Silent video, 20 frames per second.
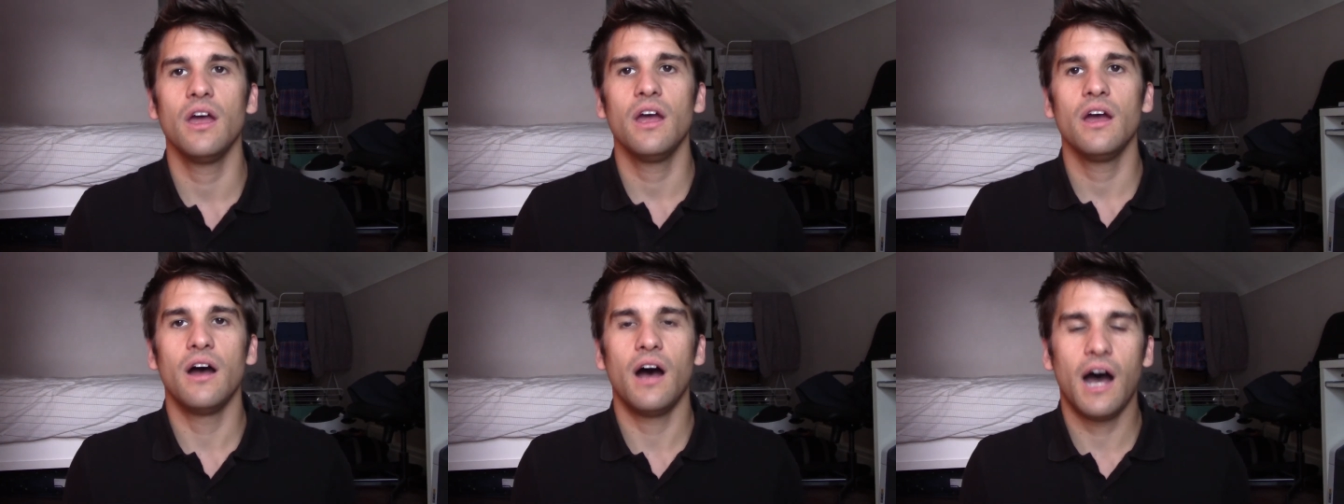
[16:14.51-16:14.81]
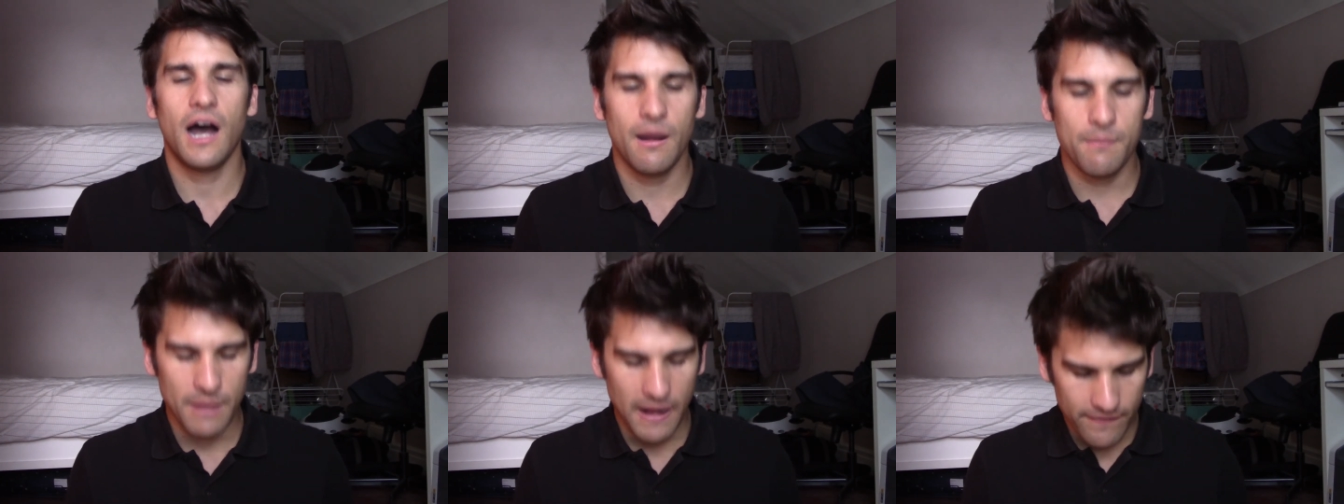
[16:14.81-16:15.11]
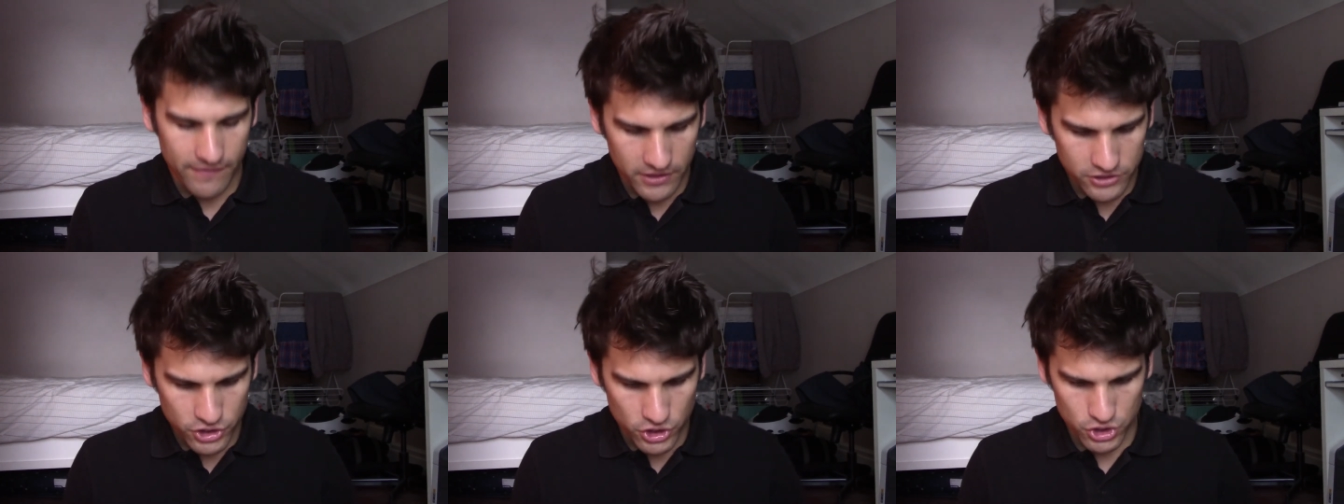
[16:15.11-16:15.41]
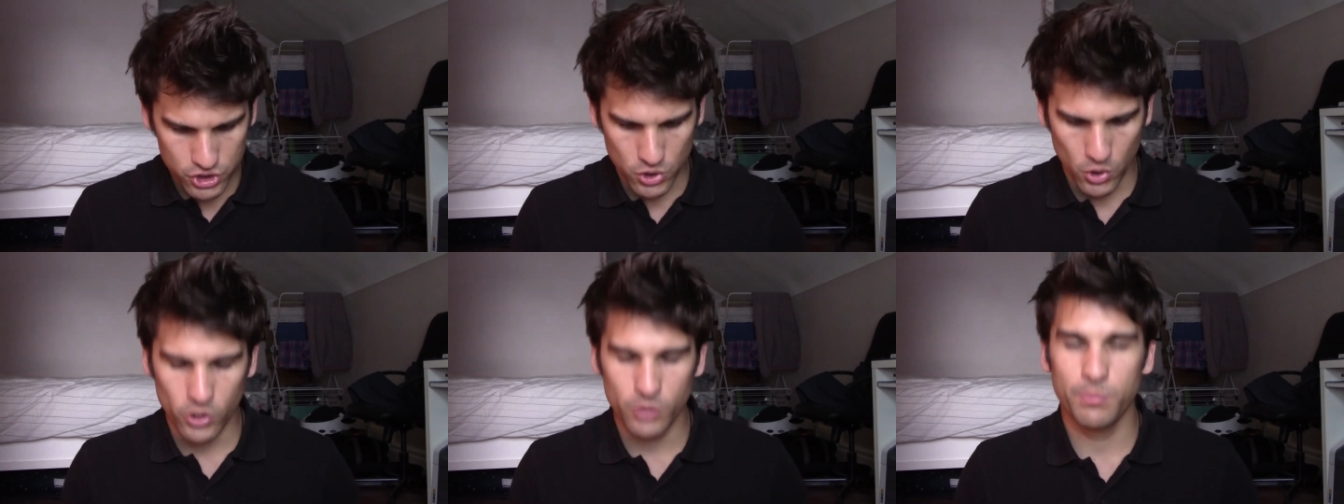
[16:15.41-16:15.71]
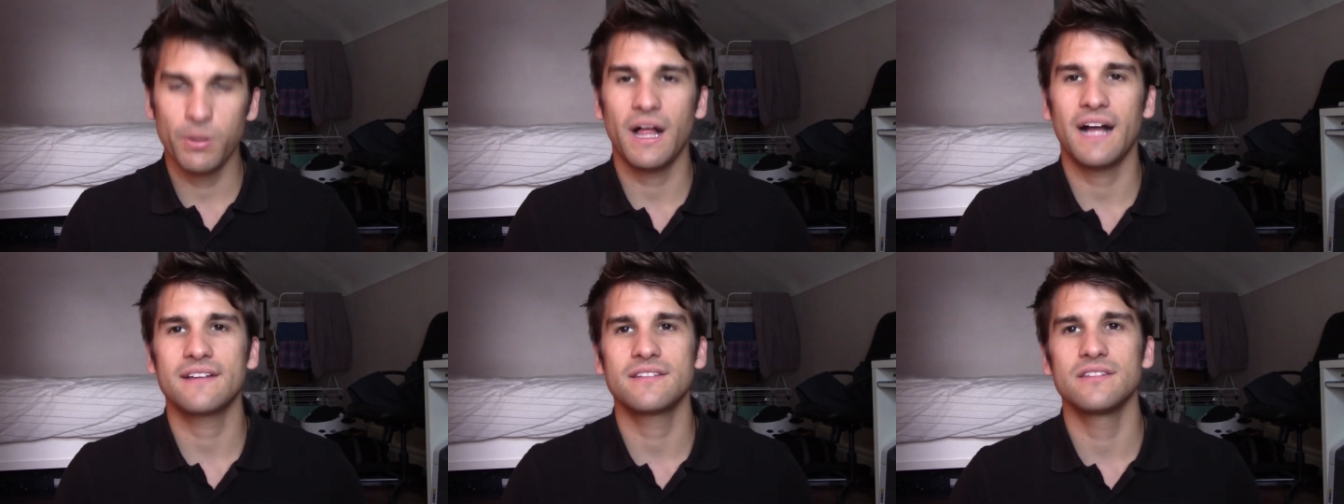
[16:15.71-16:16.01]
And then your solar
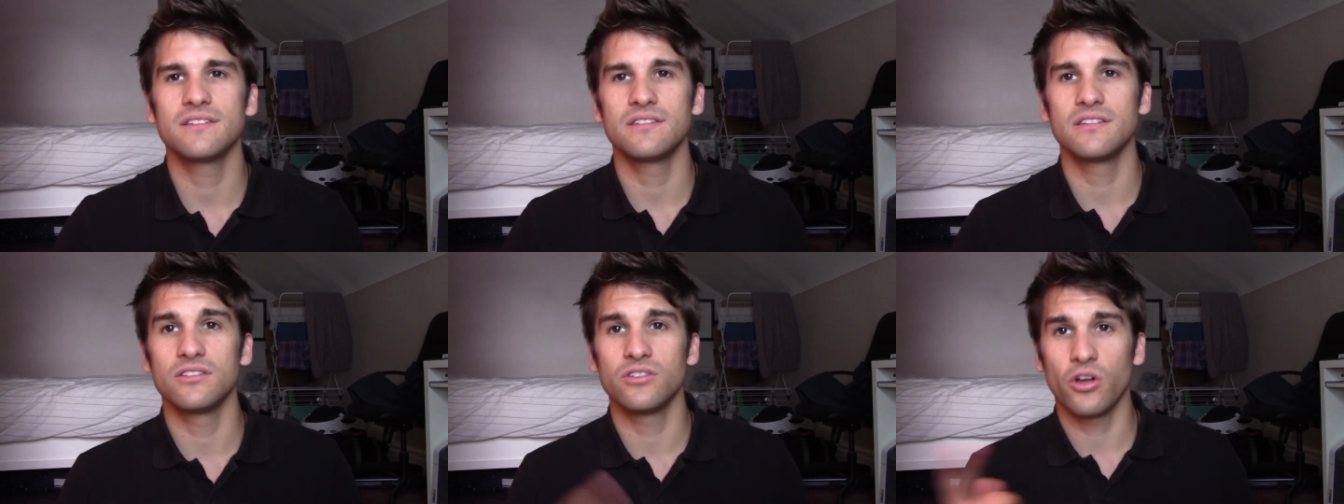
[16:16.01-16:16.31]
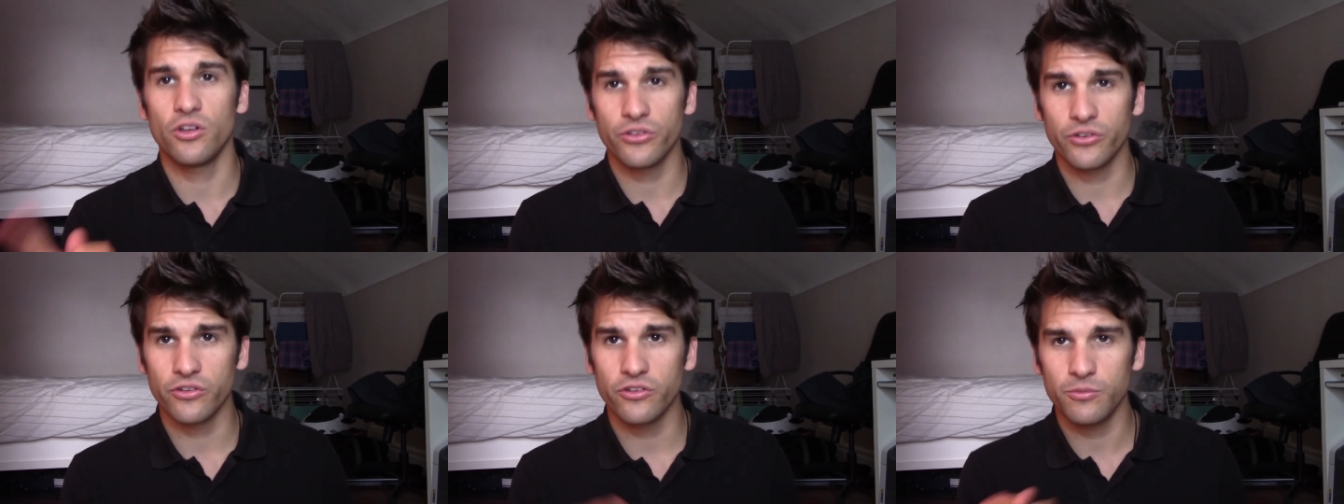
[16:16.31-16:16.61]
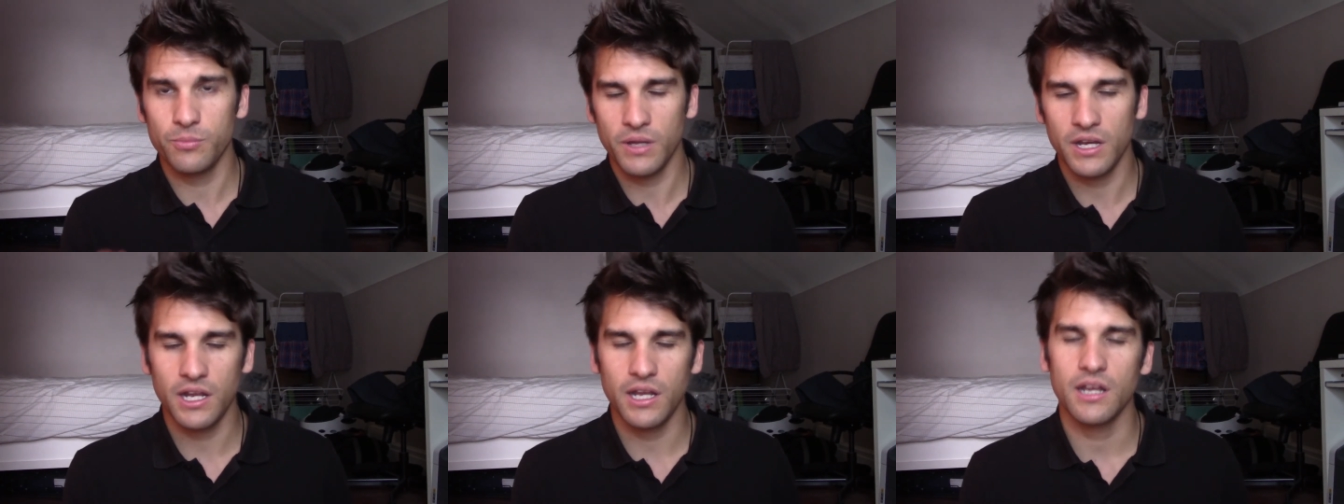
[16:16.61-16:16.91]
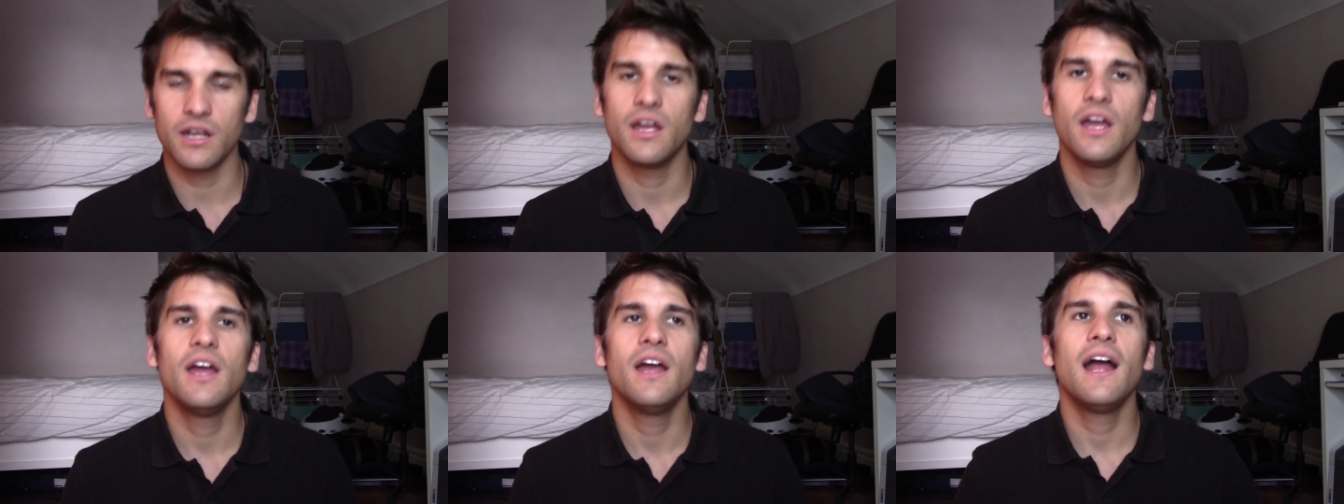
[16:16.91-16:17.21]
plexus is also spinning,